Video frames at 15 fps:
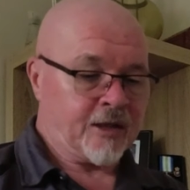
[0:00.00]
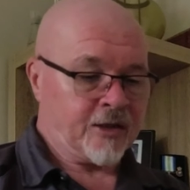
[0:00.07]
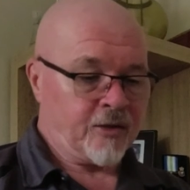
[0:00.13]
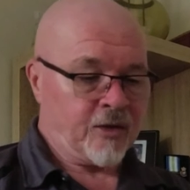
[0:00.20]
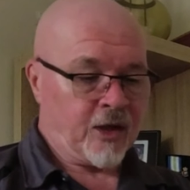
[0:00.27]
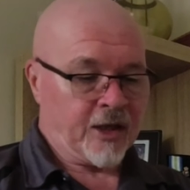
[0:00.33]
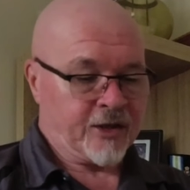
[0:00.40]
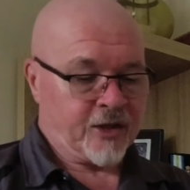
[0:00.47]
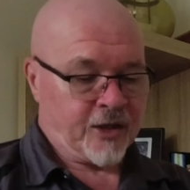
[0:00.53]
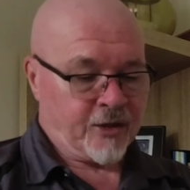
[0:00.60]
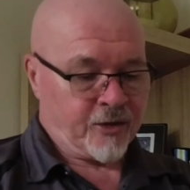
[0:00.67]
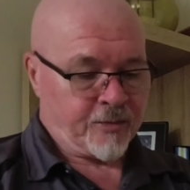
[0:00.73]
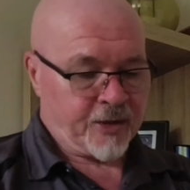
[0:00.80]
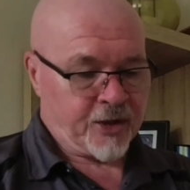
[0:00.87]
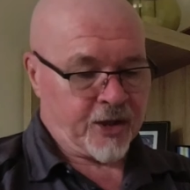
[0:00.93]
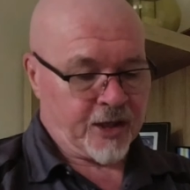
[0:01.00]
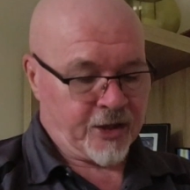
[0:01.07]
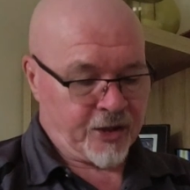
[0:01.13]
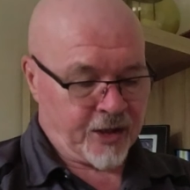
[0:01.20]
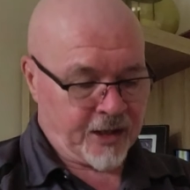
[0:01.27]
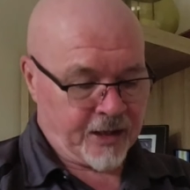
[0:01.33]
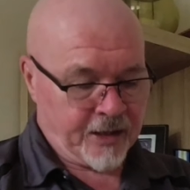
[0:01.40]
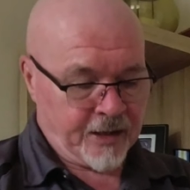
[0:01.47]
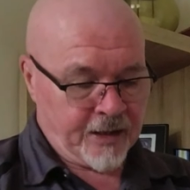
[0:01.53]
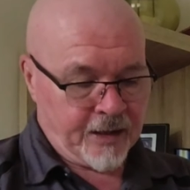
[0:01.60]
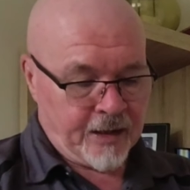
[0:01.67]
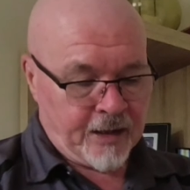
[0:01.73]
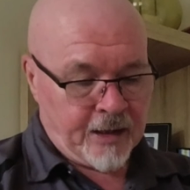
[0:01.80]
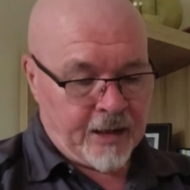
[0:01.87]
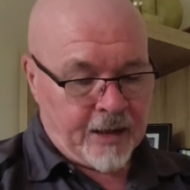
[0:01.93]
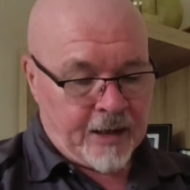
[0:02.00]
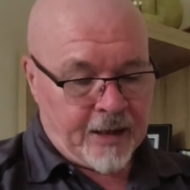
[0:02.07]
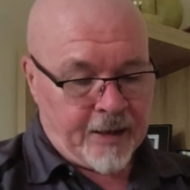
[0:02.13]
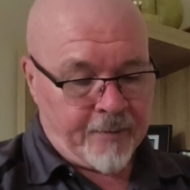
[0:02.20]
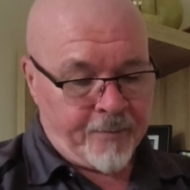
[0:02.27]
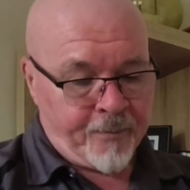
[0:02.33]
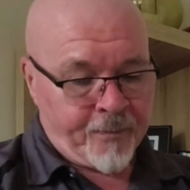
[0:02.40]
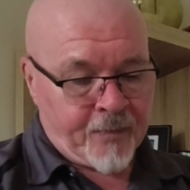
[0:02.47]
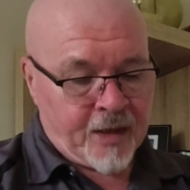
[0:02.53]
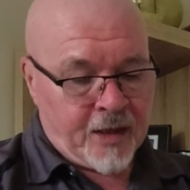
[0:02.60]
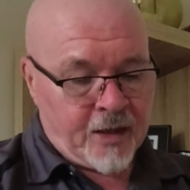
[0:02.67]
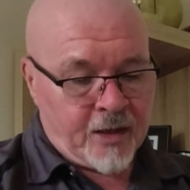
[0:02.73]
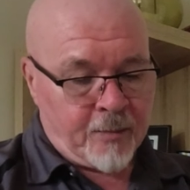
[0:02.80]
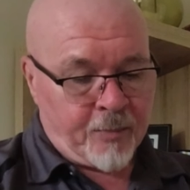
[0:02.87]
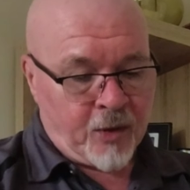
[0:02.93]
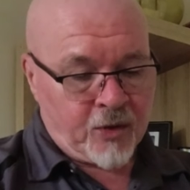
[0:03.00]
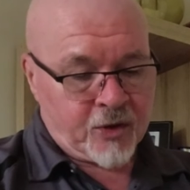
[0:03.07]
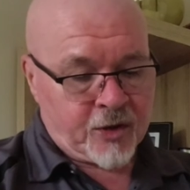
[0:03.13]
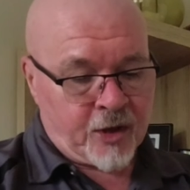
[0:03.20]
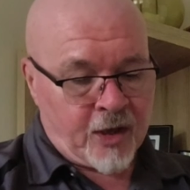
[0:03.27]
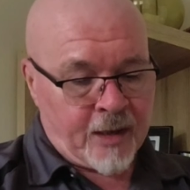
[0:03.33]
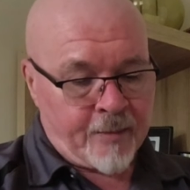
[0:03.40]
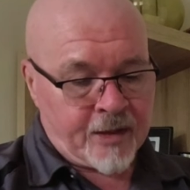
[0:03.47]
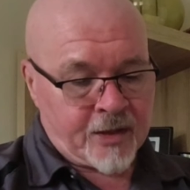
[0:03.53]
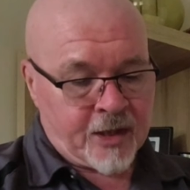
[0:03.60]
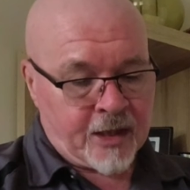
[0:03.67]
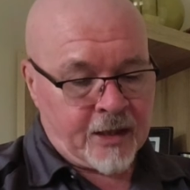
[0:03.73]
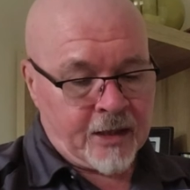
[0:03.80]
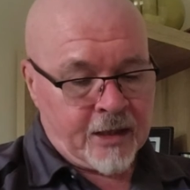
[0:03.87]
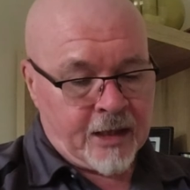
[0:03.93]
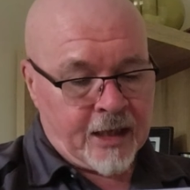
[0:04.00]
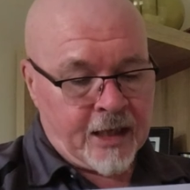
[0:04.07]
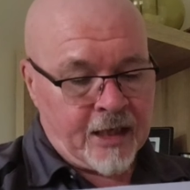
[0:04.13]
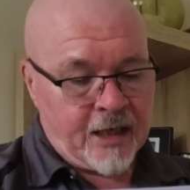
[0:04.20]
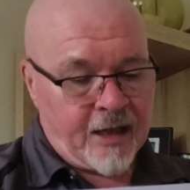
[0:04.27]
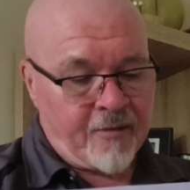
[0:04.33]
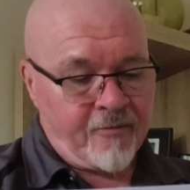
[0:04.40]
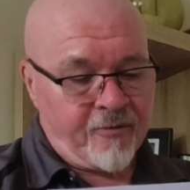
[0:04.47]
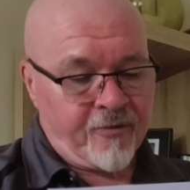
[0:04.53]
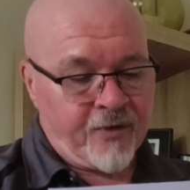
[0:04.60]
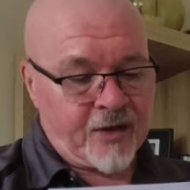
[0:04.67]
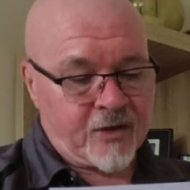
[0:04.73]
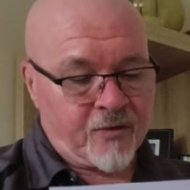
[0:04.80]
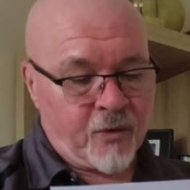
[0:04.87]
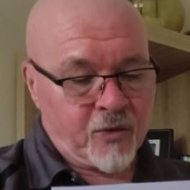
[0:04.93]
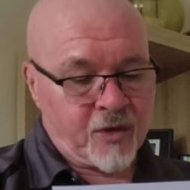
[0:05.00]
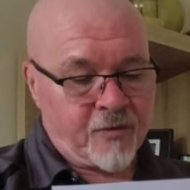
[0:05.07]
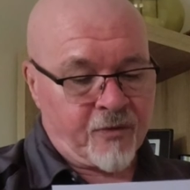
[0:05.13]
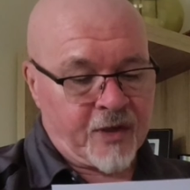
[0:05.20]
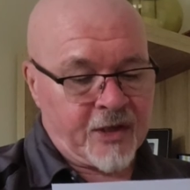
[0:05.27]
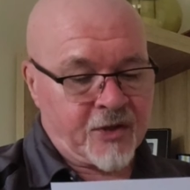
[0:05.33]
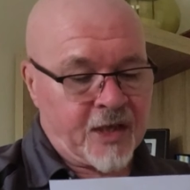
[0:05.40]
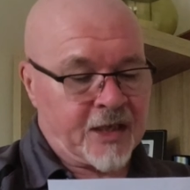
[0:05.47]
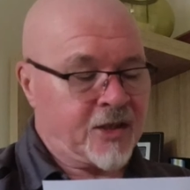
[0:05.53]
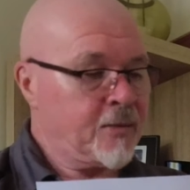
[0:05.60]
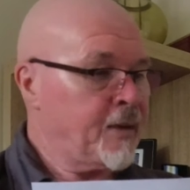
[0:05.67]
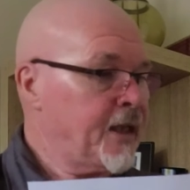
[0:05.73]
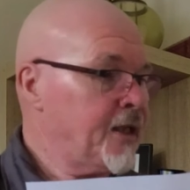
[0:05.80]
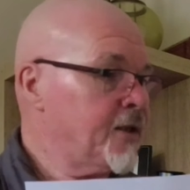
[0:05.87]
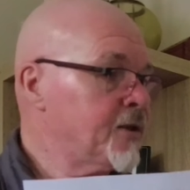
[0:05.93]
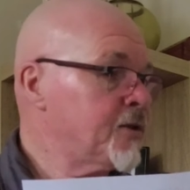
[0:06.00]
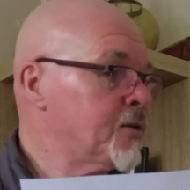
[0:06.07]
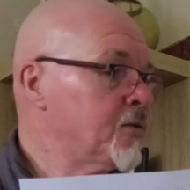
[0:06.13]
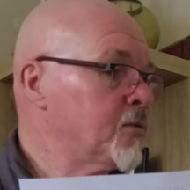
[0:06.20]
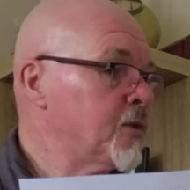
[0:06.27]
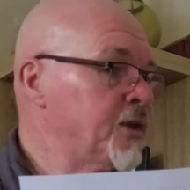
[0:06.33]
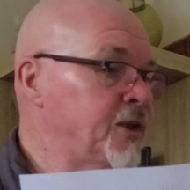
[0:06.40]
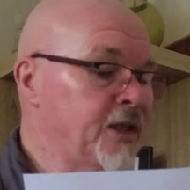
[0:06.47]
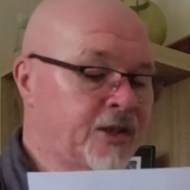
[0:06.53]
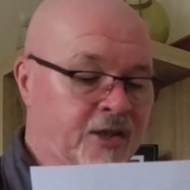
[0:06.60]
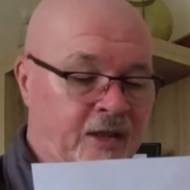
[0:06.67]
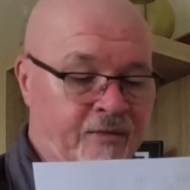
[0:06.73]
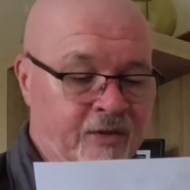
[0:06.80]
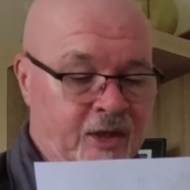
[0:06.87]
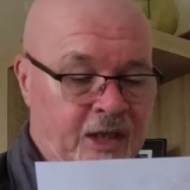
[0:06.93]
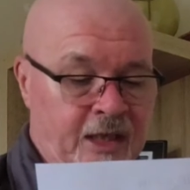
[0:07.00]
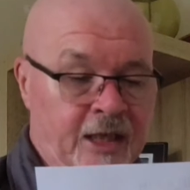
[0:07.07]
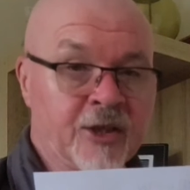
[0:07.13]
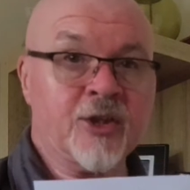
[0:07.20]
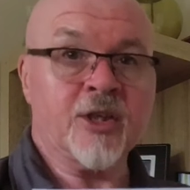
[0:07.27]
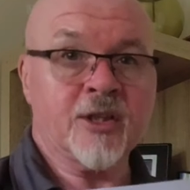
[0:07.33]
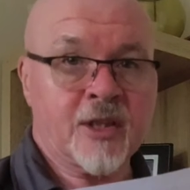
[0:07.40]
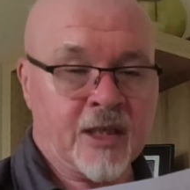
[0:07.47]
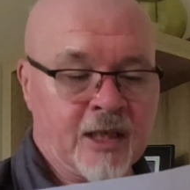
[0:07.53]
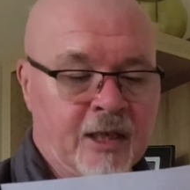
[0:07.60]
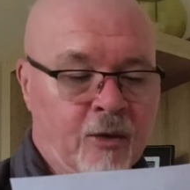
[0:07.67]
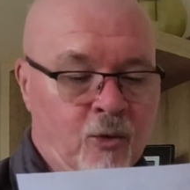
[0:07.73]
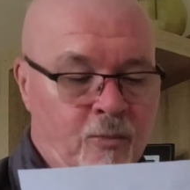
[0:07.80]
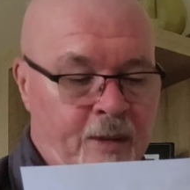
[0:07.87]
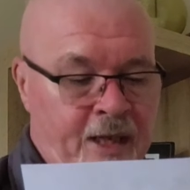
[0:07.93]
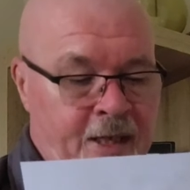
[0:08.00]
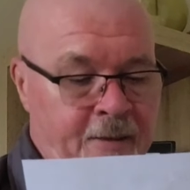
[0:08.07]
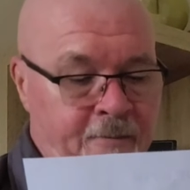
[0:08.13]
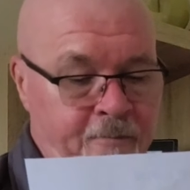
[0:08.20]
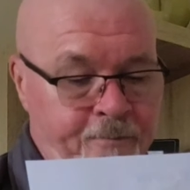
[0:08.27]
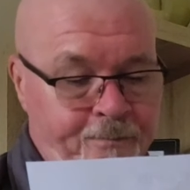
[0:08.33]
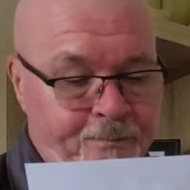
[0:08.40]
and I do like to use my cheat sheet. The box diameter in length, it's 43 centimetres, which is 17 inches in the old money.